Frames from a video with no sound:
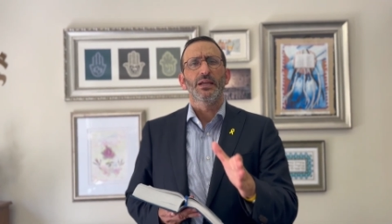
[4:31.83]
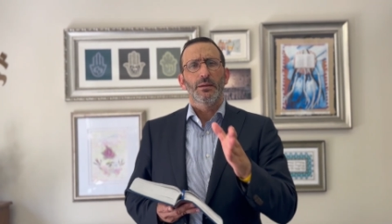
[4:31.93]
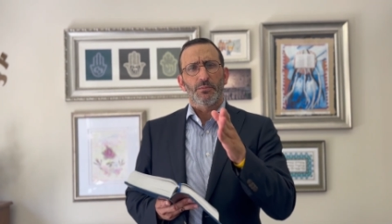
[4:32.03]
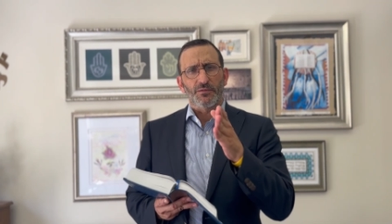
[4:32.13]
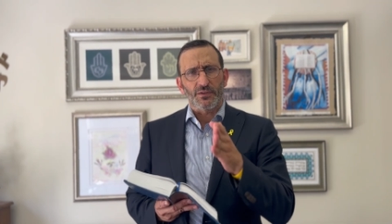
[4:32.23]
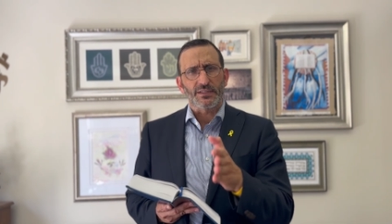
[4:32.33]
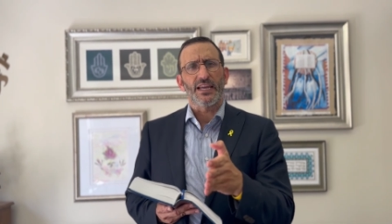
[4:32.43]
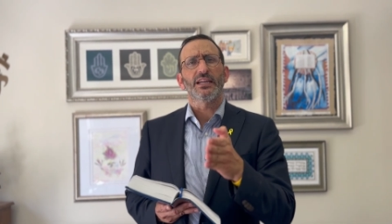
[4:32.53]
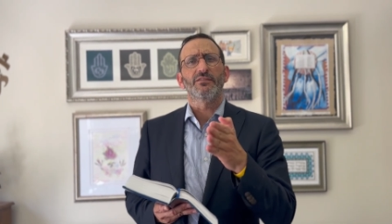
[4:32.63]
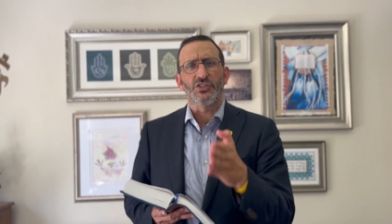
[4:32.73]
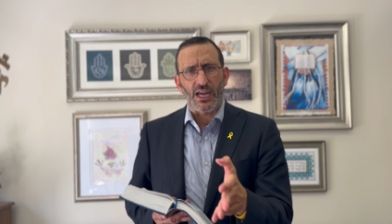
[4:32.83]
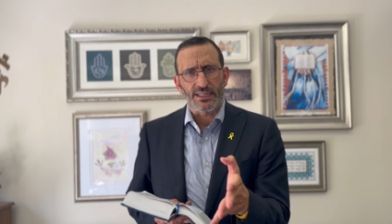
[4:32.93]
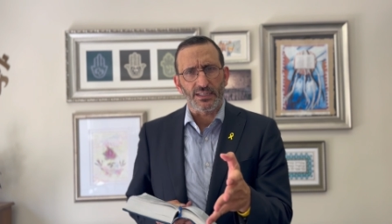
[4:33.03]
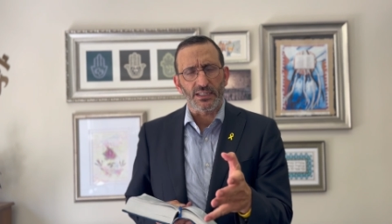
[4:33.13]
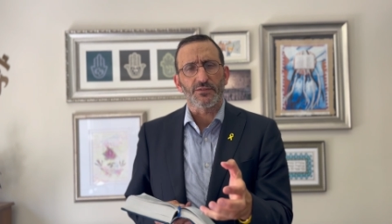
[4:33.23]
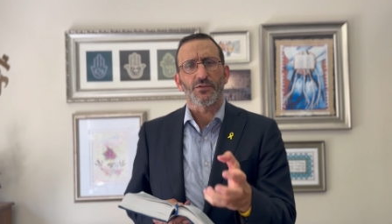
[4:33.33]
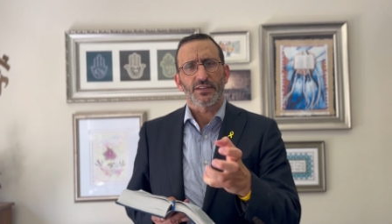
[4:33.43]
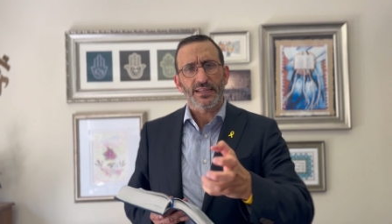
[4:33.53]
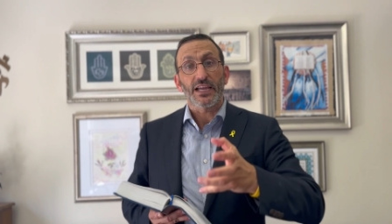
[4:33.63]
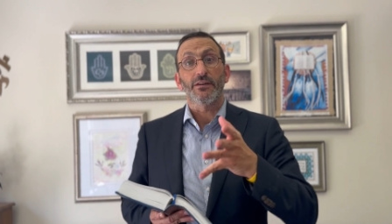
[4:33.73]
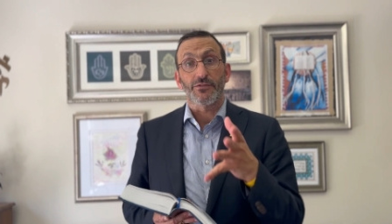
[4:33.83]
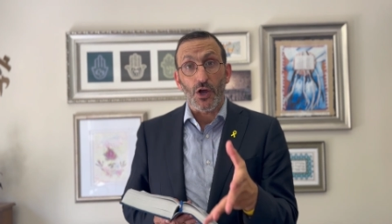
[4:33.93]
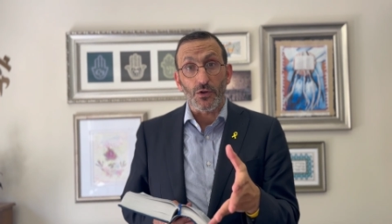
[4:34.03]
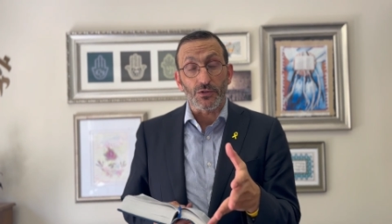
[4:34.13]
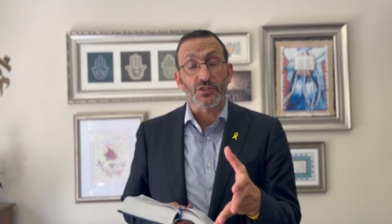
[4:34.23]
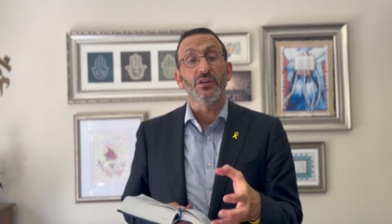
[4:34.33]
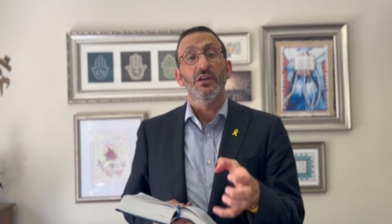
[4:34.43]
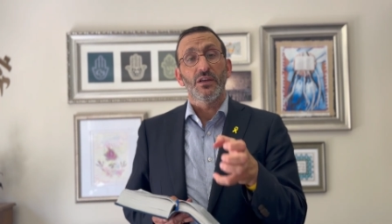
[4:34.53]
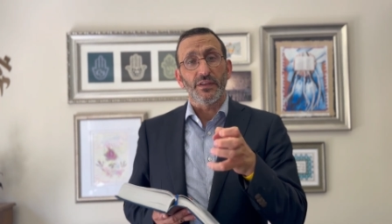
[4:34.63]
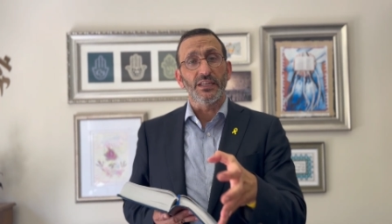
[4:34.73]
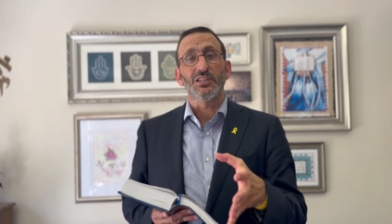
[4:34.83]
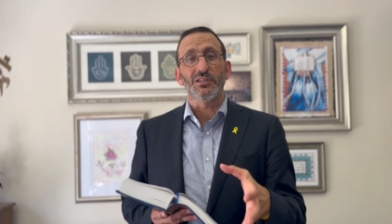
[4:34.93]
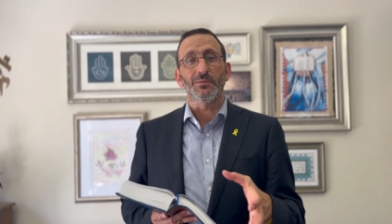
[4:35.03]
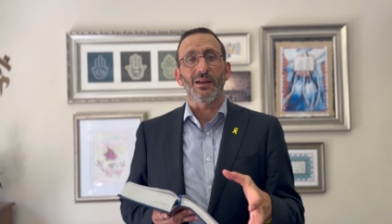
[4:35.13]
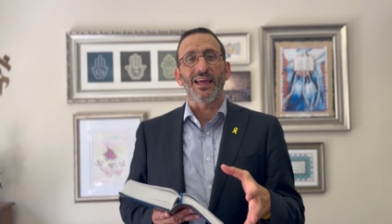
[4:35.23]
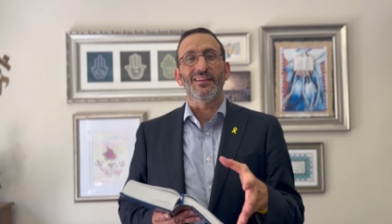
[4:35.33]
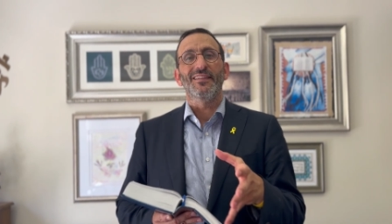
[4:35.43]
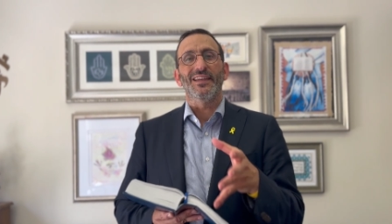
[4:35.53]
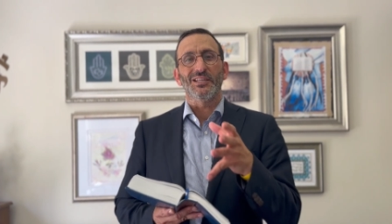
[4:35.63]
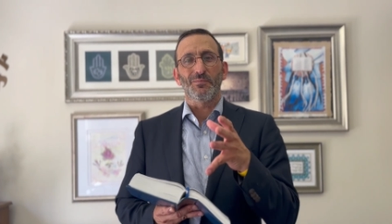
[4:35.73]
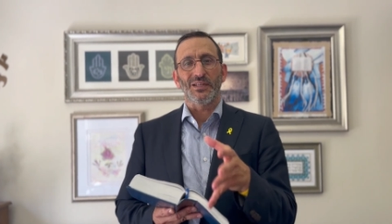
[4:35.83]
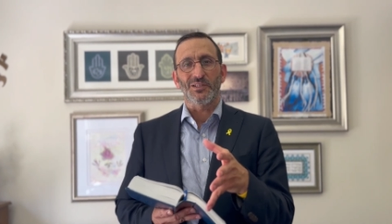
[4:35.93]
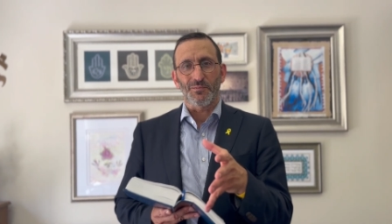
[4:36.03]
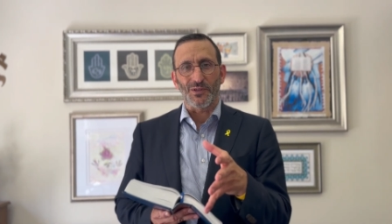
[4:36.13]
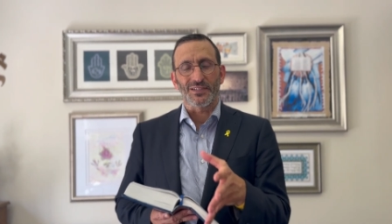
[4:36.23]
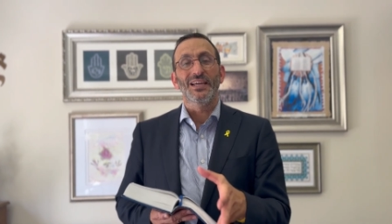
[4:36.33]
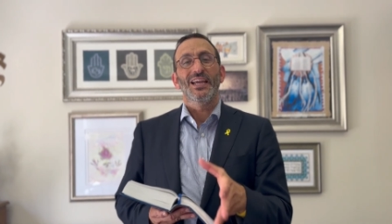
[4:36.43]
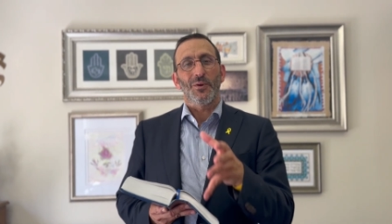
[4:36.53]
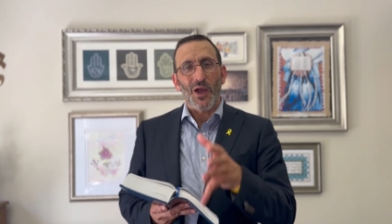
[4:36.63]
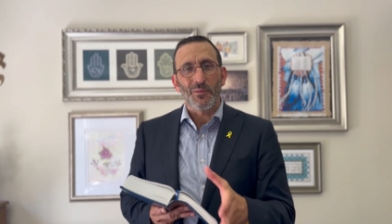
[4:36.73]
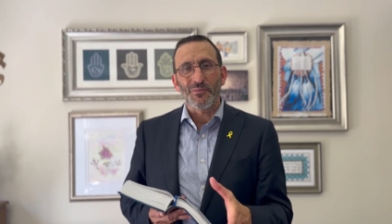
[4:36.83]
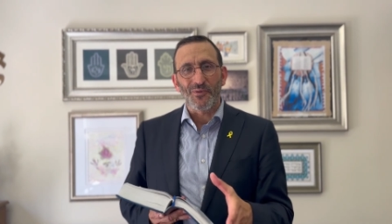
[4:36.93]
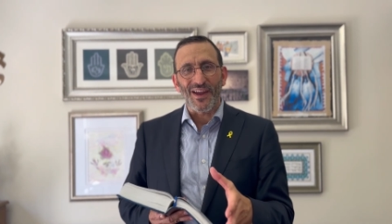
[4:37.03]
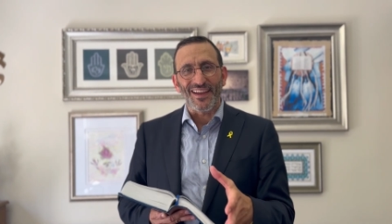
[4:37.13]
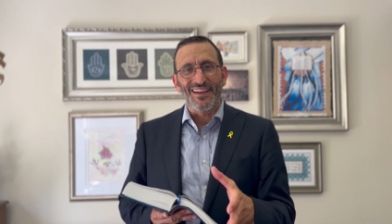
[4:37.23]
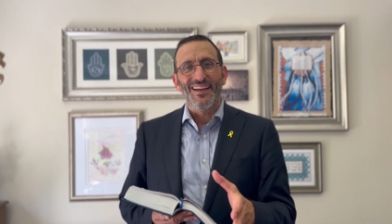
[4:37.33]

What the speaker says: but for the sake of justice, for the sake of those, the innocent blood that is being spilt. And we hope and pray